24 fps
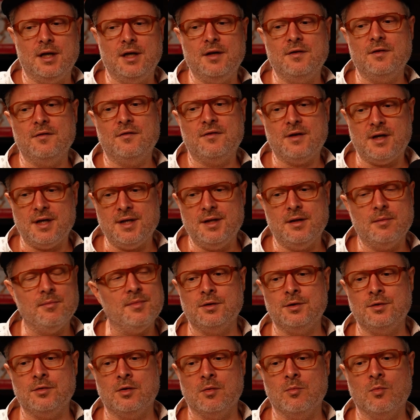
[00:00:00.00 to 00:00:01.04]
If you find them,
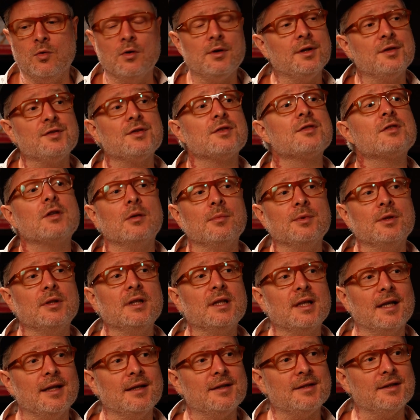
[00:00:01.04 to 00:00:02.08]
you're more than just
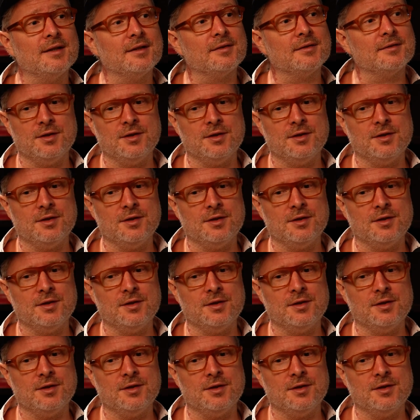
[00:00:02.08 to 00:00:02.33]
communicating.